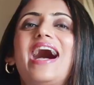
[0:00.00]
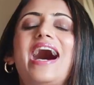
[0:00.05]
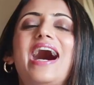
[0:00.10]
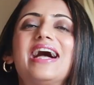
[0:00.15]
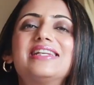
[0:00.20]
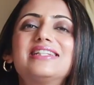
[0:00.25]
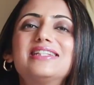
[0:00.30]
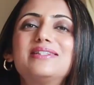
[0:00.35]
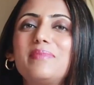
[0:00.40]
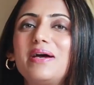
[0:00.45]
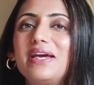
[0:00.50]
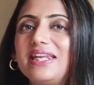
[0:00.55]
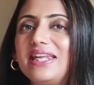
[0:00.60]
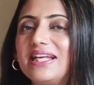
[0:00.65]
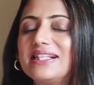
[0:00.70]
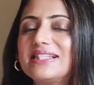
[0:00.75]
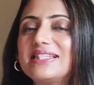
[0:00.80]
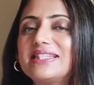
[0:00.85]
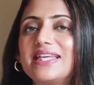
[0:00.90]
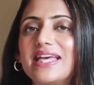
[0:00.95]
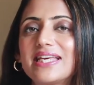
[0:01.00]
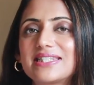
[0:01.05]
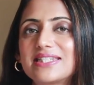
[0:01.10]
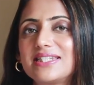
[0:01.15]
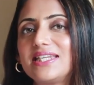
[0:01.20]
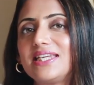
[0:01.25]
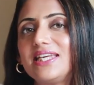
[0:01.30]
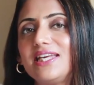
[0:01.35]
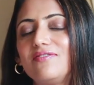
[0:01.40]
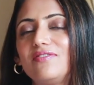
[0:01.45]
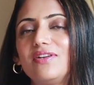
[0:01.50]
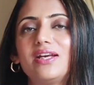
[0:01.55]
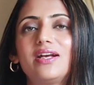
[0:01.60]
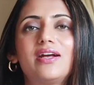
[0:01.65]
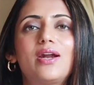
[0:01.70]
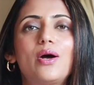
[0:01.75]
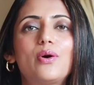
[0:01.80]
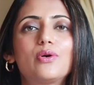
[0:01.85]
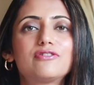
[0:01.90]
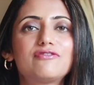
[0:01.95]
I did my nails yesterday
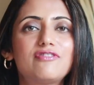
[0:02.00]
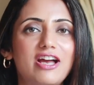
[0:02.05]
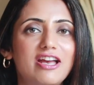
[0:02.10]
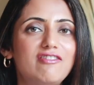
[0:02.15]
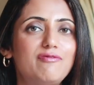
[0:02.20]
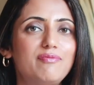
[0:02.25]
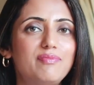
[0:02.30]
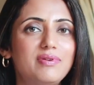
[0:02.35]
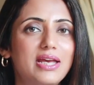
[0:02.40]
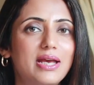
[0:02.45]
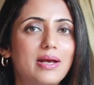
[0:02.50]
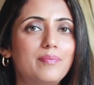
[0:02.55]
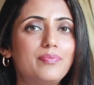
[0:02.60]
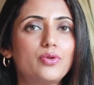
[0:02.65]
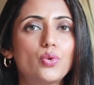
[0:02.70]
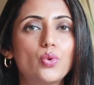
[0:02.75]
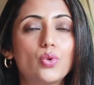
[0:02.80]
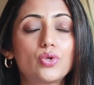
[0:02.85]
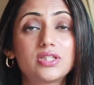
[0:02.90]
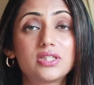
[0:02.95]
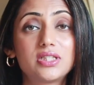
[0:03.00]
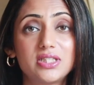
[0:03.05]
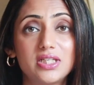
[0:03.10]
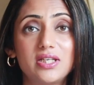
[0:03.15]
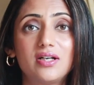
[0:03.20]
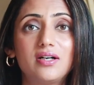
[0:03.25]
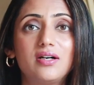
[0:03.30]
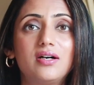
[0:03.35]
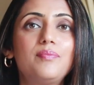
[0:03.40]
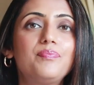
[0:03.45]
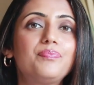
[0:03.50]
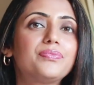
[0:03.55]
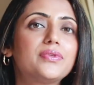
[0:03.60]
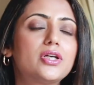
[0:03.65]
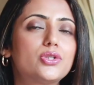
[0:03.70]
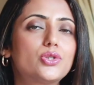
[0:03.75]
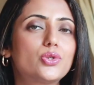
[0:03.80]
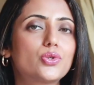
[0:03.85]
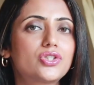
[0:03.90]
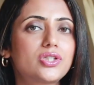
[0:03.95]
evening around 5 p.m, cooked dinner,
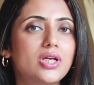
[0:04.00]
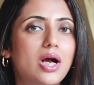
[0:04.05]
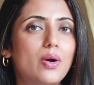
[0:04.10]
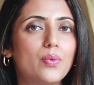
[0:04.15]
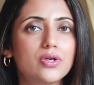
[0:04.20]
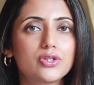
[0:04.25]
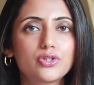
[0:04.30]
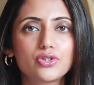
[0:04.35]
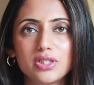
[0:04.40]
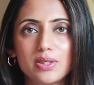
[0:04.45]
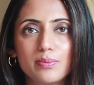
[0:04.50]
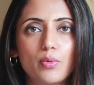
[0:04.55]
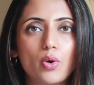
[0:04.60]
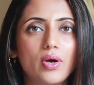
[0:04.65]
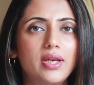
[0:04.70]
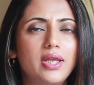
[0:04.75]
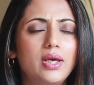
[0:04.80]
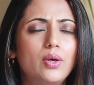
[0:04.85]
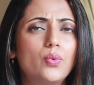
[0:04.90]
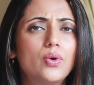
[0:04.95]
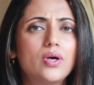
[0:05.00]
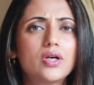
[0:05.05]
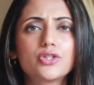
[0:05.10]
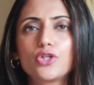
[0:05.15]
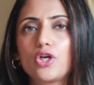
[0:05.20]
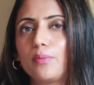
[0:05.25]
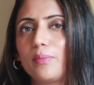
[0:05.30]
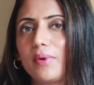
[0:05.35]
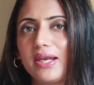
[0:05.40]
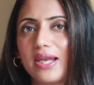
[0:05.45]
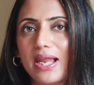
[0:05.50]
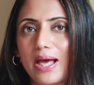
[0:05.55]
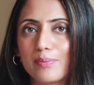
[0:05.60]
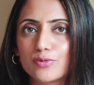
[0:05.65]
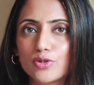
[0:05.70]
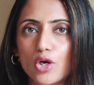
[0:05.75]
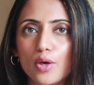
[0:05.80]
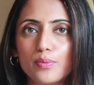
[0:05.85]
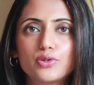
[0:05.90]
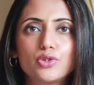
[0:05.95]
took shower today morning, worked on my
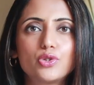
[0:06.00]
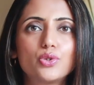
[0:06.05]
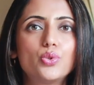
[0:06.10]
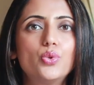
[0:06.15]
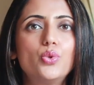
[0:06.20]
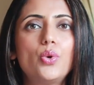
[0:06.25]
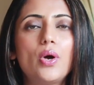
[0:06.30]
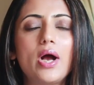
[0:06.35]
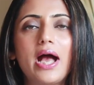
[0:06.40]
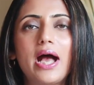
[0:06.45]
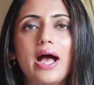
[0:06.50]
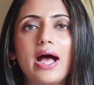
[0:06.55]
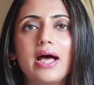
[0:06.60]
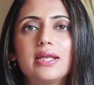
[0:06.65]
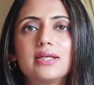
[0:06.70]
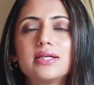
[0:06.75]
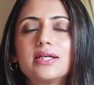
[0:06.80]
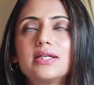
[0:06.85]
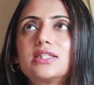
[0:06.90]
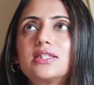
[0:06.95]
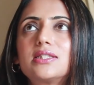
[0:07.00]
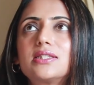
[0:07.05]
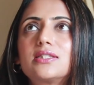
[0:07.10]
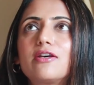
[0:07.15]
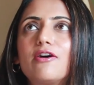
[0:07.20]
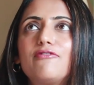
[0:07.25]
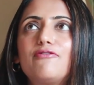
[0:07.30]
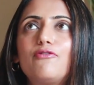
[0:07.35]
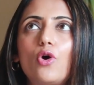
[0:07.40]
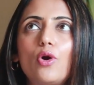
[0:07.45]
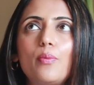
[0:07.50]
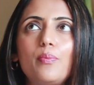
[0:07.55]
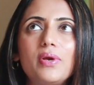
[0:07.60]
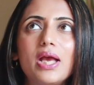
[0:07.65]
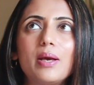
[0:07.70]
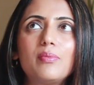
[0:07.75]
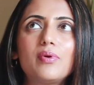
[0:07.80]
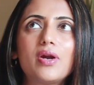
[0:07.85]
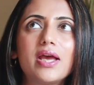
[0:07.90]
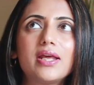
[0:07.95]
laptop too, and it's 4
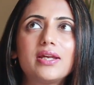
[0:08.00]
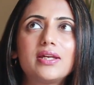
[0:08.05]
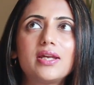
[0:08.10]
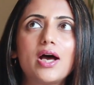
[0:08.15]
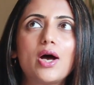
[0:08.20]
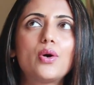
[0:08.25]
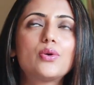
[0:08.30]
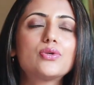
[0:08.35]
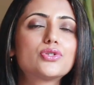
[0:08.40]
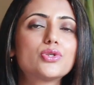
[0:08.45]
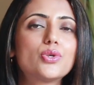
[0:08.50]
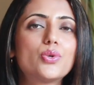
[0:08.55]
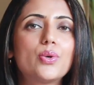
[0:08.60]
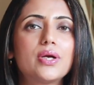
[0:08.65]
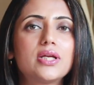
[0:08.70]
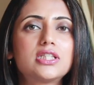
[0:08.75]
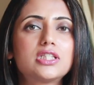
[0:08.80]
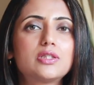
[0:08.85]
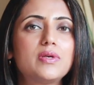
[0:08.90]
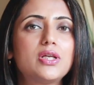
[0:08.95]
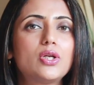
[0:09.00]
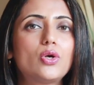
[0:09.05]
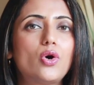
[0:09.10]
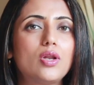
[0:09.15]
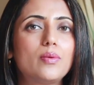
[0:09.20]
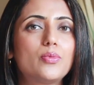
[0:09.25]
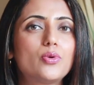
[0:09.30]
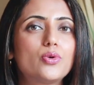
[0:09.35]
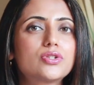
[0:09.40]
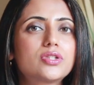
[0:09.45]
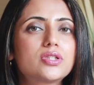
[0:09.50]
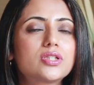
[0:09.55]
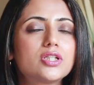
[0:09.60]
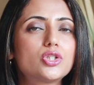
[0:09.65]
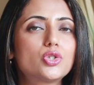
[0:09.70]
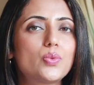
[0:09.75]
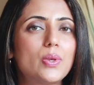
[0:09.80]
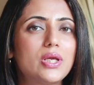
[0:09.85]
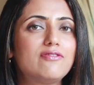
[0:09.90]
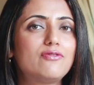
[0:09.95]
p.m. right now, so it's been almost
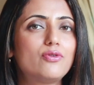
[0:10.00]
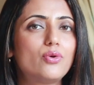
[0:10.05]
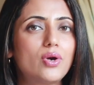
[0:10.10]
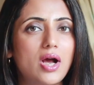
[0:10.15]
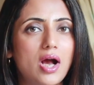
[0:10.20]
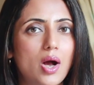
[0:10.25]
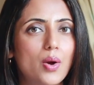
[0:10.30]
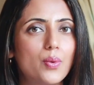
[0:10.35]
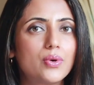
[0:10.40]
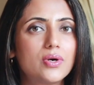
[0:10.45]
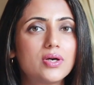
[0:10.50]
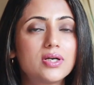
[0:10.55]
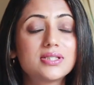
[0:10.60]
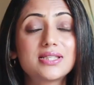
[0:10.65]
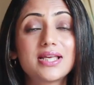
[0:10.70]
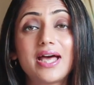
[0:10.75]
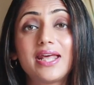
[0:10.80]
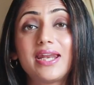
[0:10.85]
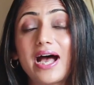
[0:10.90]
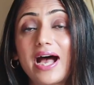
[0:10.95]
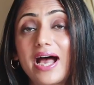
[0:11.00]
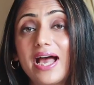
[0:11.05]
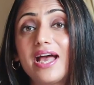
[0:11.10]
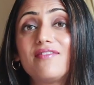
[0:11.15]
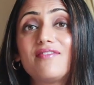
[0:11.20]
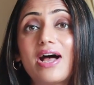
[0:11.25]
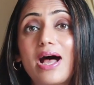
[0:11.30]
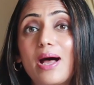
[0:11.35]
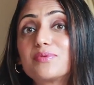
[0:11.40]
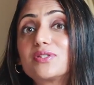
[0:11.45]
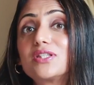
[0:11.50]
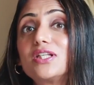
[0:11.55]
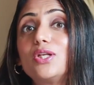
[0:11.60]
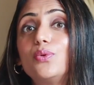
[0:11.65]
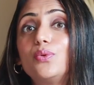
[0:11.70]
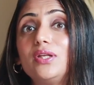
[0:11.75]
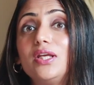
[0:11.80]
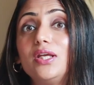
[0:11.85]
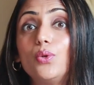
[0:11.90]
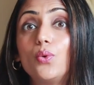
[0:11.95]
24 hours and I have
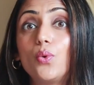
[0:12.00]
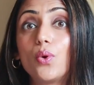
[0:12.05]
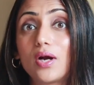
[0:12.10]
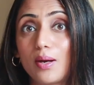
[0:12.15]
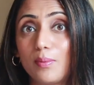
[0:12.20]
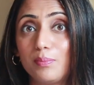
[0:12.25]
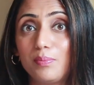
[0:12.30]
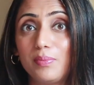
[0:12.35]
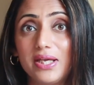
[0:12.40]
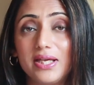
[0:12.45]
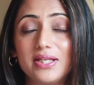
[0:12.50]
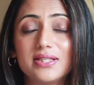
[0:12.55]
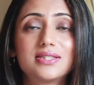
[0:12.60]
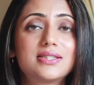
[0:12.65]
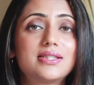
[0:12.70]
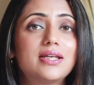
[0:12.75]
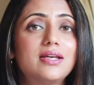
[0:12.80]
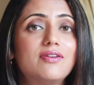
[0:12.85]
absolutely no complaints.